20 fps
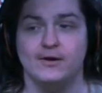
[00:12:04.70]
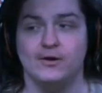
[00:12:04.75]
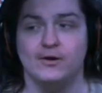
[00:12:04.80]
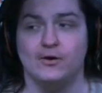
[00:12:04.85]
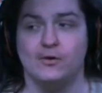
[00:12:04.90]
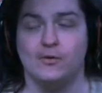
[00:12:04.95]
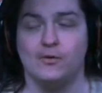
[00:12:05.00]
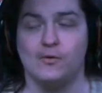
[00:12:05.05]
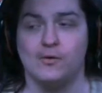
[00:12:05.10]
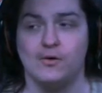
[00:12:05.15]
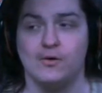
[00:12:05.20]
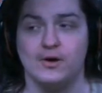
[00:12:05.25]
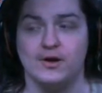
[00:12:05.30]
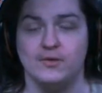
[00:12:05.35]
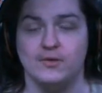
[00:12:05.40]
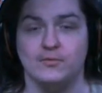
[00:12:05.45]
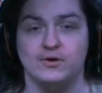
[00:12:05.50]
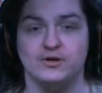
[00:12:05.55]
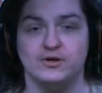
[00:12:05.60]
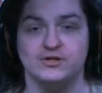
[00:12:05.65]
or it
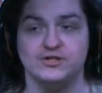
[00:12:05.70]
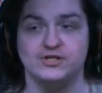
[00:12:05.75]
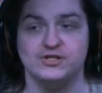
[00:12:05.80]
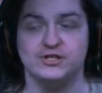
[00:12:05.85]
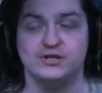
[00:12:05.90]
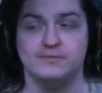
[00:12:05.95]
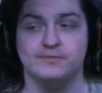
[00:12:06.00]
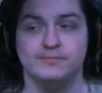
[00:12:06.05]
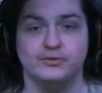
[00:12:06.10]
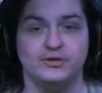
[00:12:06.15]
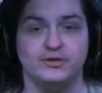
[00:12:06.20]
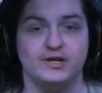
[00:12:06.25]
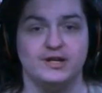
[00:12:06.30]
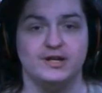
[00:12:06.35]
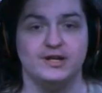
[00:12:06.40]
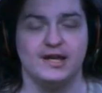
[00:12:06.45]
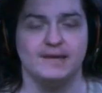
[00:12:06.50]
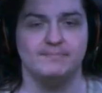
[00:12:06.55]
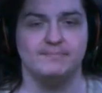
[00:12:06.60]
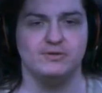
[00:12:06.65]
was complete
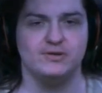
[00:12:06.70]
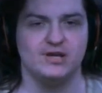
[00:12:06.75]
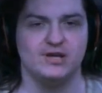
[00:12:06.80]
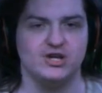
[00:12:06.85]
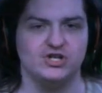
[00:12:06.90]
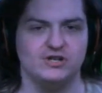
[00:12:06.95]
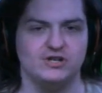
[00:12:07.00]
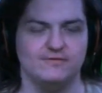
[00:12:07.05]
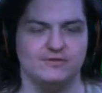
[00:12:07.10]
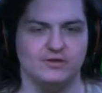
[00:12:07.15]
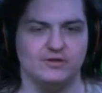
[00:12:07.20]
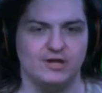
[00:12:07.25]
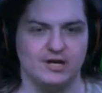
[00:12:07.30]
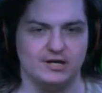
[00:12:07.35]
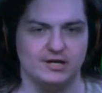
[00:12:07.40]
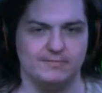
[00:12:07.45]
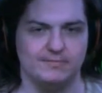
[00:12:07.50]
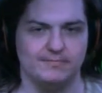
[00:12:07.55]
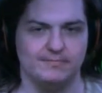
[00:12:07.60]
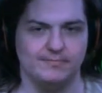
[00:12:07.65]
amputation of the
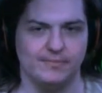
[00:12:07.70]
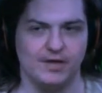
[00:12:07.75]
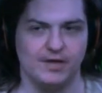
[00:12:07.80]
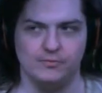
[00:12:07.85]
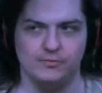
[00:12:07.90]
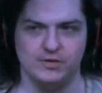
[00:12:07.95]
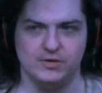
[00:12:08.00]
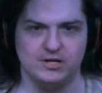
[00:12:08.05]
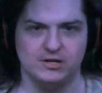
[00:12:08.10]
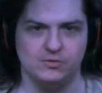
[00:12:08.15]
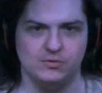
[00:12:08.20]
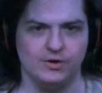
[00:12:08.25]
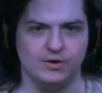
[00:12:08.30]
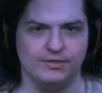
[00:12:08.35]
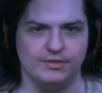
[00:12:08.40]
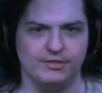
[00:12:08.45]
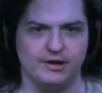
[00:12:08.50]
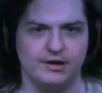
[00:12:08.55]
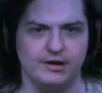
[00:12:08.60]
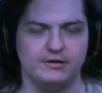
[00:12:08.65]
leg, and we didn't
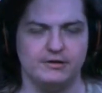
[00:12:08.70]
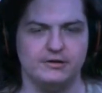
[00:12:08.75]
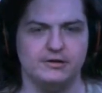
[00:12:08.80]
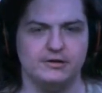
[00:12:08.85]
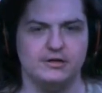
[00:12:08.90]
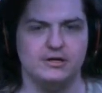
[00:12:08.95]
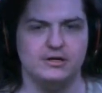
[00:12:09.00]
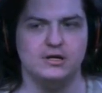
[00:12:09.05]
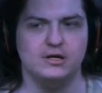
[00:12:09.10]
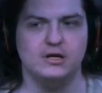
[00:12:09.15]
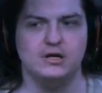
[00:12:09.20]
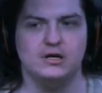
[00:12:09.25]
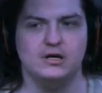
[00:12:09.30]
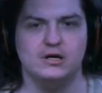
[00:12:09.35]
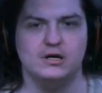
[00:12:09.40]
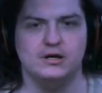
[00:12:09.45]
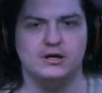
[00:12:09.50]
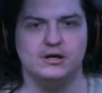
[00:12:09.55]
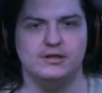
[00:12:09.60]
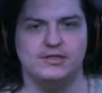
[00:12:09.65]
want that.
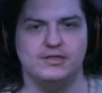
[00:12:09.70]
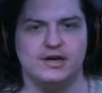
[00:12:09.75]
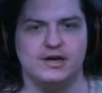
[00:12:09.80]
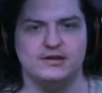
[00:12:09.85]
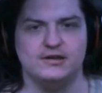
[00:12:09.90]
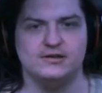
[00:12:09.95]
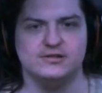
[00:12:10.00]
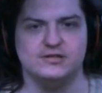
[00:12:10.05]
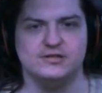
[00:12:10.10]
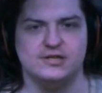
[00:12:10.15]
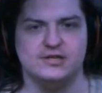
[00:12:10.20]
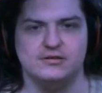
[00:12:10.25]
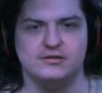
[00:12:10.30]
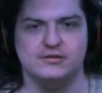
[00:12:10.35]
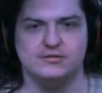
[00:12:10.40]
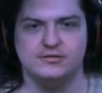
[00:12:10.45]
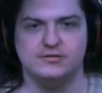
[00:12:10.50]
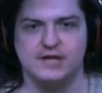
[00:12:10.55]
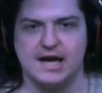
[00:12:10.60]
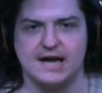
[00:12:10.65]
That is the
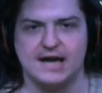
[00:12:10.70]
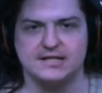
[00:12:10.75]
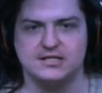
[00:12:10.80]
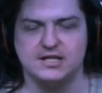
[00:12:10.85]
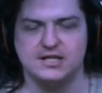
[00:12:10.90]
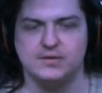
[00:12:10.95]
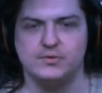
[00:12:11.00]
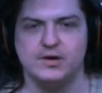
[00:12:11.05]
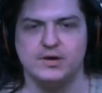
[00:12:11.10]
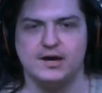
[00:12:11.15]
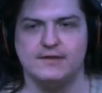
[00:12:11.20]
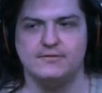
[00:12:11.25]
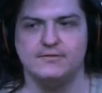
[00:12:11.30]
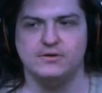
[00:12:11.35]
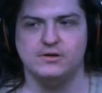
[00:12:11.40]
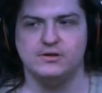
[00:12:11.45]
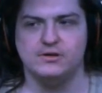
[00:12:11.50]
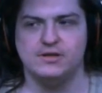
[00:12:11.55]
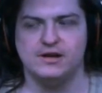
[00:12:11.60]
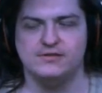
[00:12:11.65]
last thing we have.
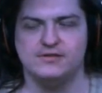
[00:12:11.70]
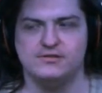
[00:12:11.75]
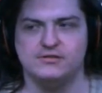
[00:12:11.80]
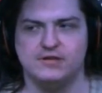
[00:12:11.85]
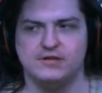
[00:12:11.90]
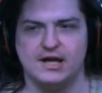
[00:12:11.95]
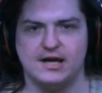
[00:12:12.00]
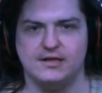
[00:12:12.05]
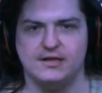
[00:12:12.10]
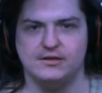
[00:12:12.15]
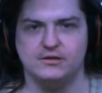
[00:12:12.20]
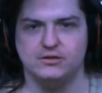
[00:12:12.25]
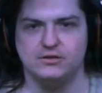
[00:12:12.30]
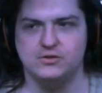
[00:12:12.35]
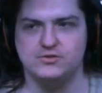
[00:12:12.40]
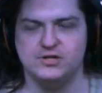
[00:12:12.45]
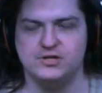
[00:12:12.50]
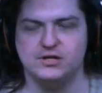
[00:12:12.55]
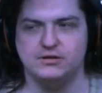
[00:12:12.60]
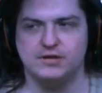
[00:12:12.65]
That is
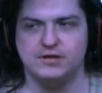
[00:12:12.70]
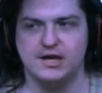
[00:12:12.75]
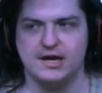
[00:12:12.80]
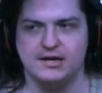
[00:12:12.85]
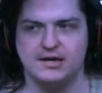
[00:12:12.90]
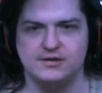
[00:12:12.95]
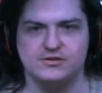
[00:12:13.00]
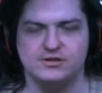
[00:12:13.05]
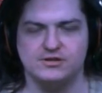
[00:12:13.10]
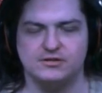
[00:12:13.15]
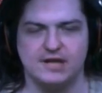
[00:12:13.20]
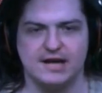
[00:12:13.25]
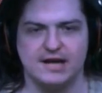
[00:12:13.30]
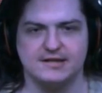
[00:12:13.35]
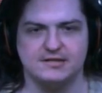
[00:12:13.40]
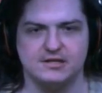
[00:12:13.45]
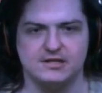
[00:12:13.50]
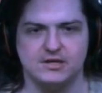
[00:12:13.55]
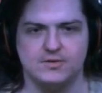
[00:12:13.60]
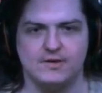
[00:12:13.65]
losing a leg is the last
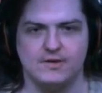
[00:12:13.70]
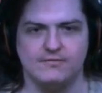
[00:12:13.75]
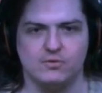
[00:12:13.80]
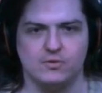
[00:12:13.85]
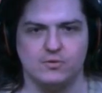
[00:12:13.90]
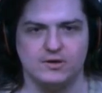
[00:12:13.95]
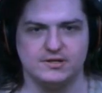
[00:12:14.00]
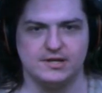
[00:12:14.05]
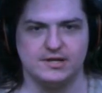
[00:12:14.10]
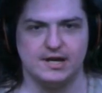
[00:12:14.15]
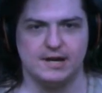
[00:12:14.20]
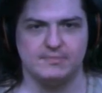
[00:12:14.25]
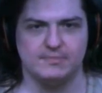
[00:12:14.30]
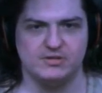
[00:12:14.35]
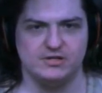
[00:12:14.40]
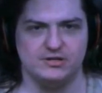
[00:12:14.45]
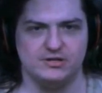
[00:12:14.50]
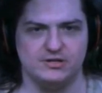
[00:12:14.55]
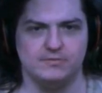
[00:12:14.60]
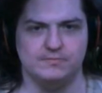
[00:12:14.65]
thing you ever want to happen
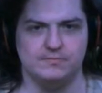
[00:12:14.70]
to you.